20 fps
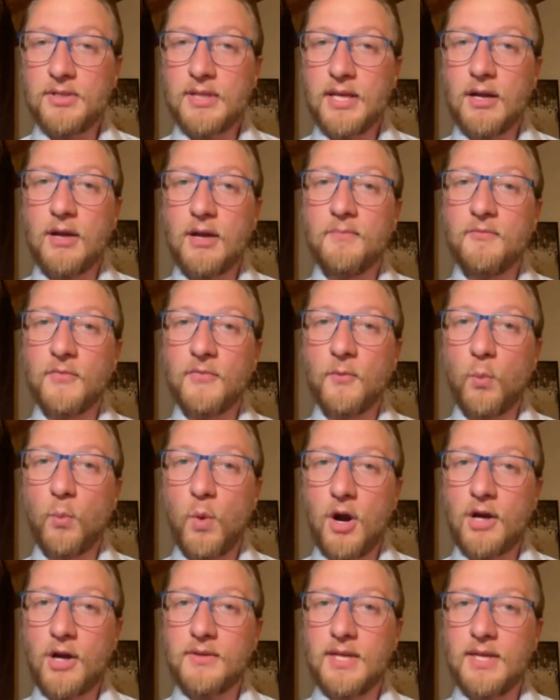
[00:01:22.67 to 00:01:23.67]
then I'm
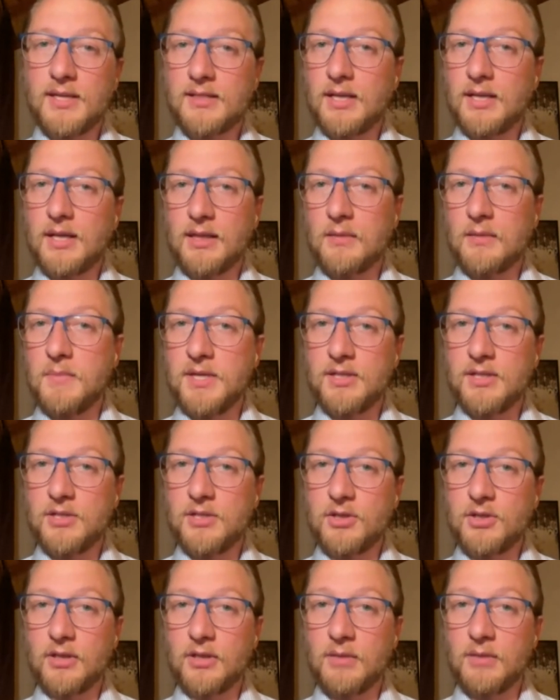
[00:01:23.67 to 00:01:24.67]
worried that's sending the message
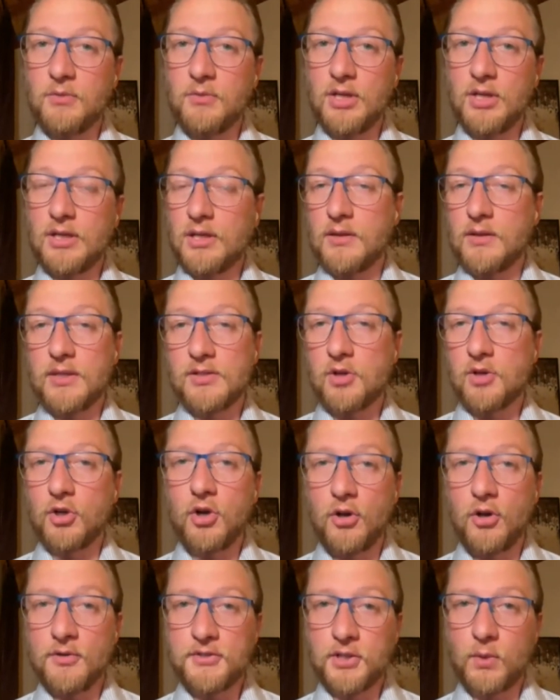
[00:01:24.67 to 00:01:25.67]
to the community that there's no
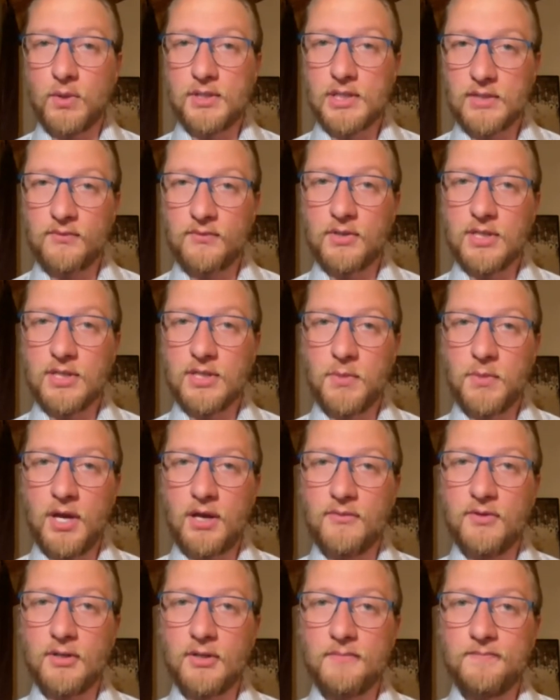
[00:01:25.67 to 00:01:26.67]
consequences for this
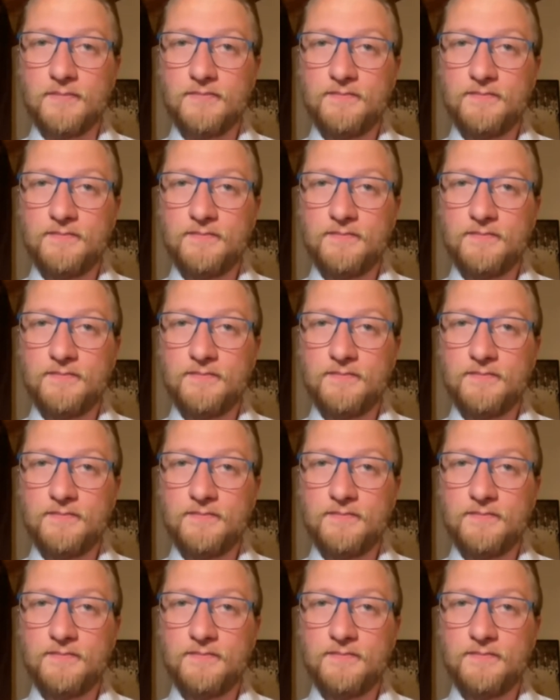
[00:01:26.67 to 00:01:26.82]
behaviour.